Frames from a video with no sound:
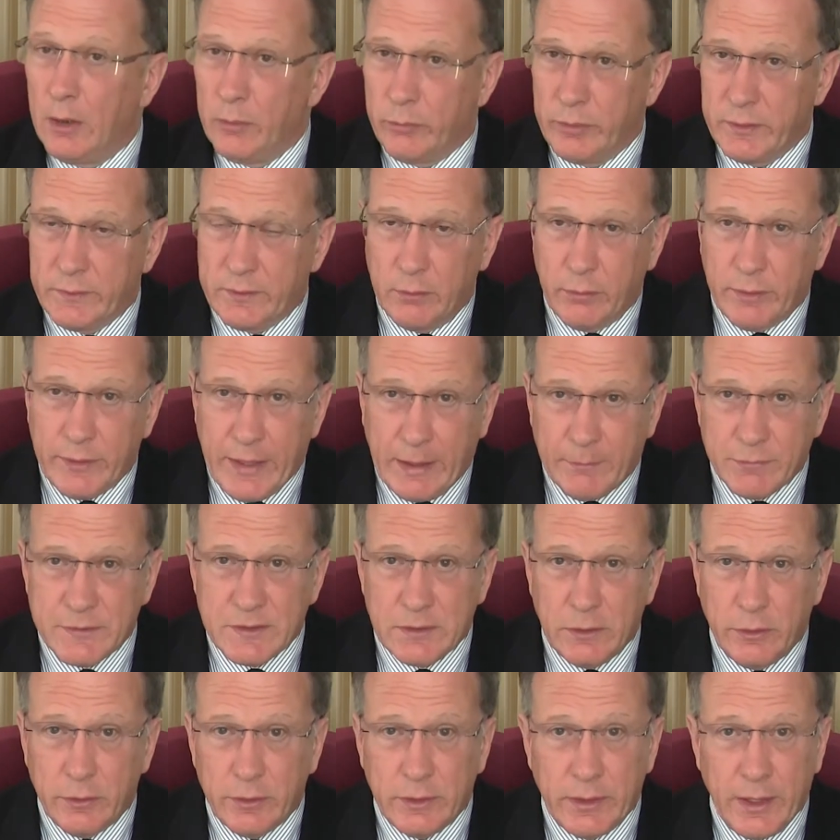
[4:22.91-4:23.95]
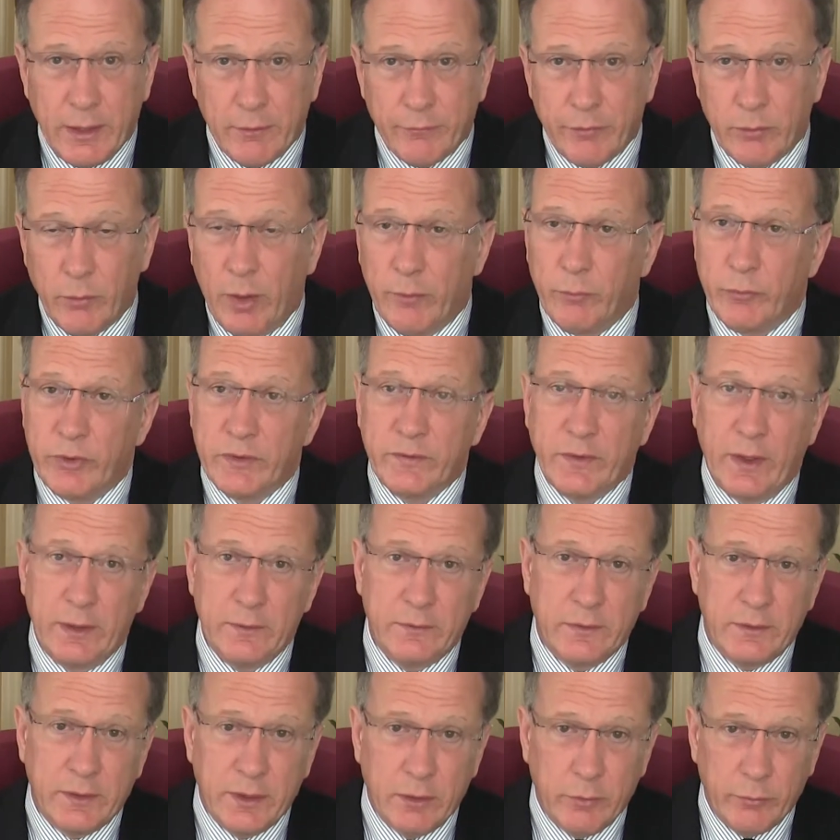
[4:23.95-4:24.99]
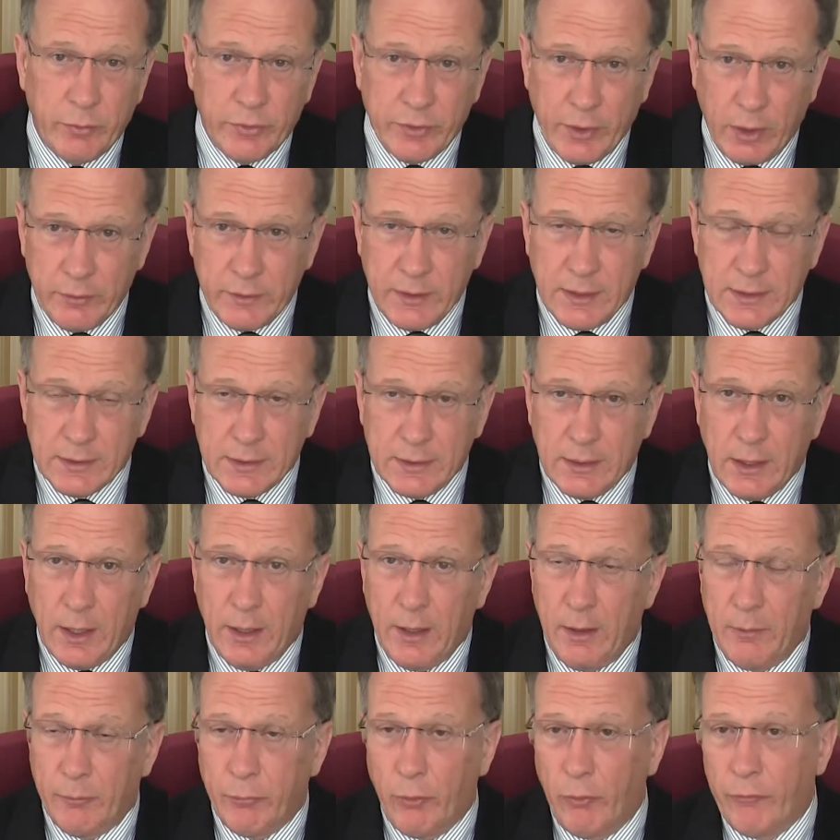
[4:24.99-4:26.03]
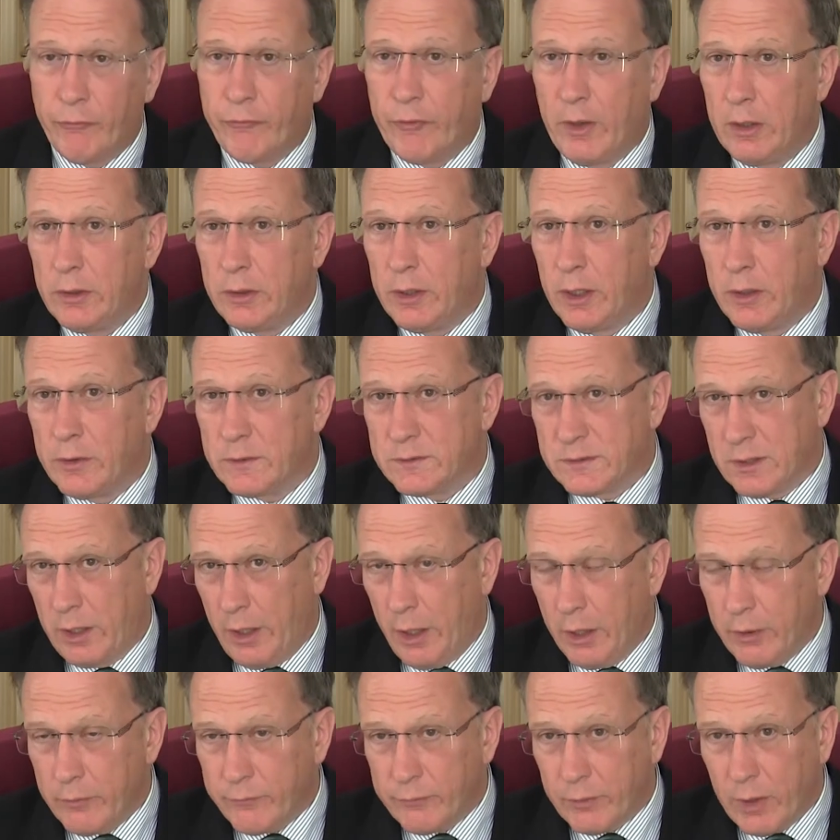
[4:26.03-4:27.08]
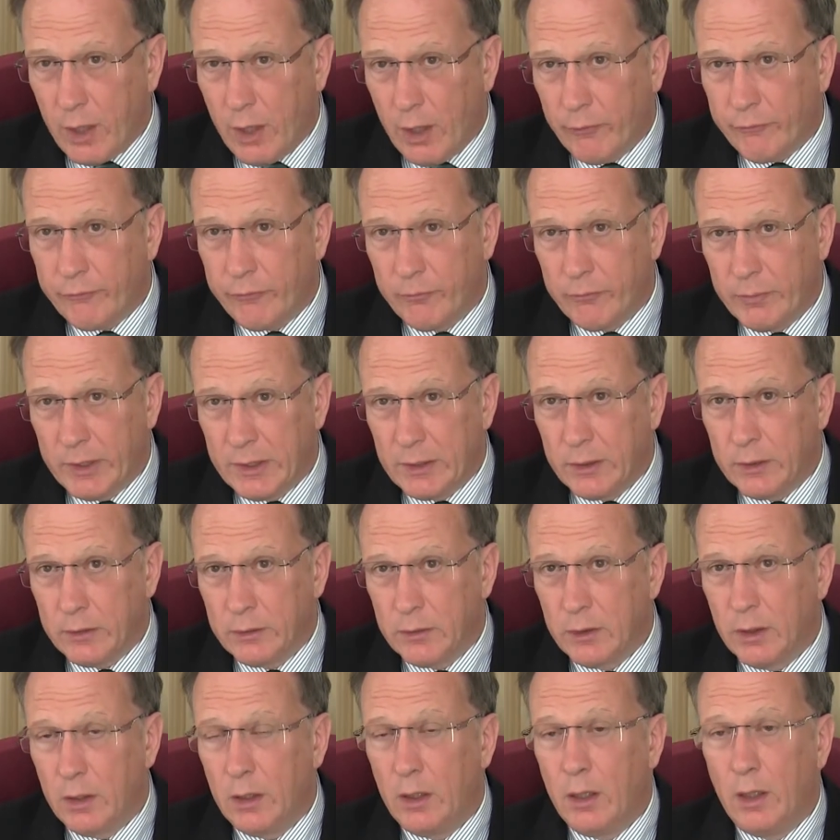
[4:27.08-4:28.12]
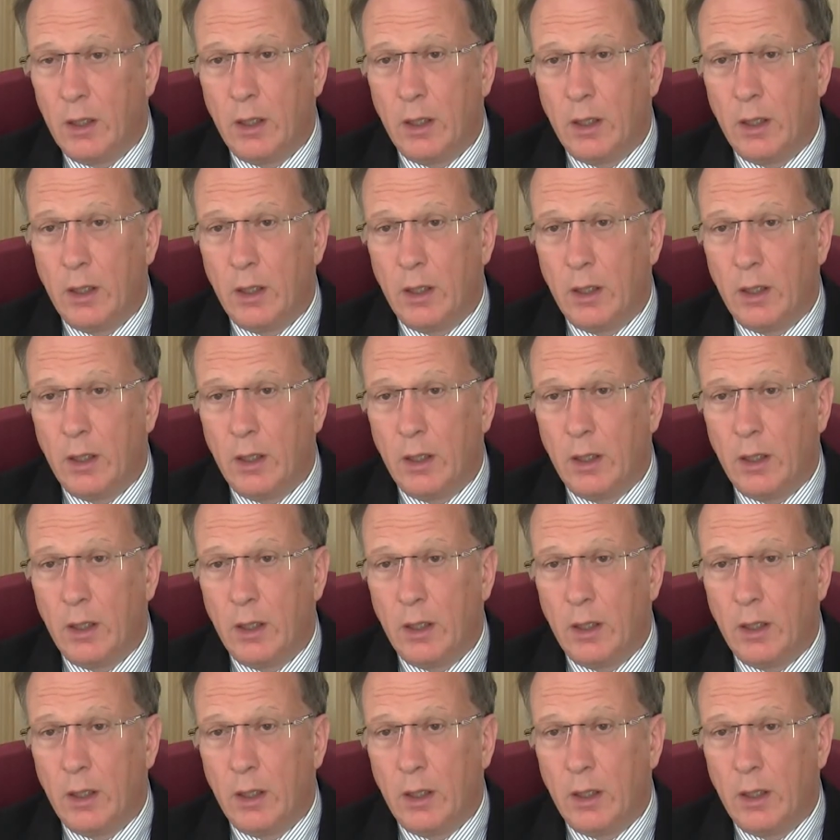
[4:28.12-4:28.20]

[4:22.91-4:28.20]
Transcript: We deal with absolutely everyone. We tend to deal with only portfolios over $500,000,